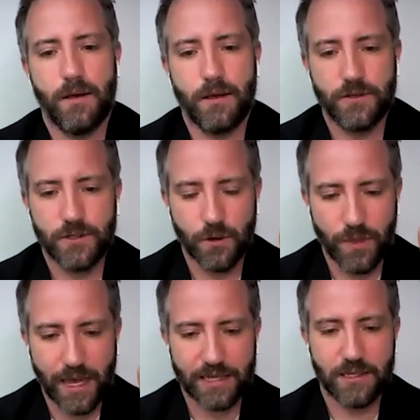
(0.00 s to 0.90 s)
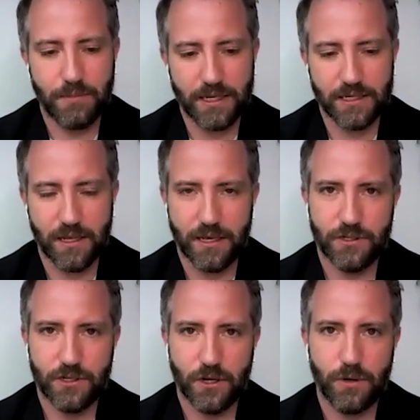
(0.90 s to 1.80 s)
So that's the baseline.
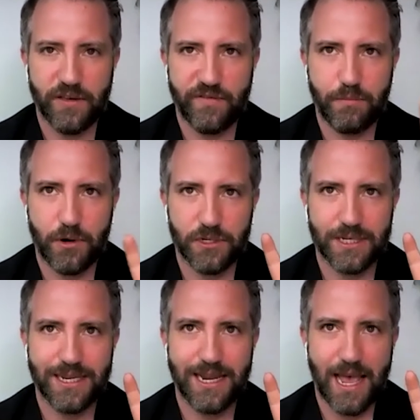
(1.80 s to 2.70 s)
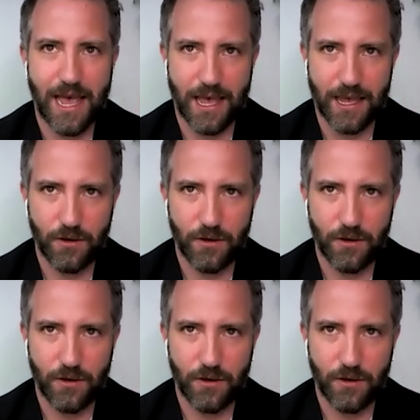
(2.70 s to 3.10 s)
So if person A,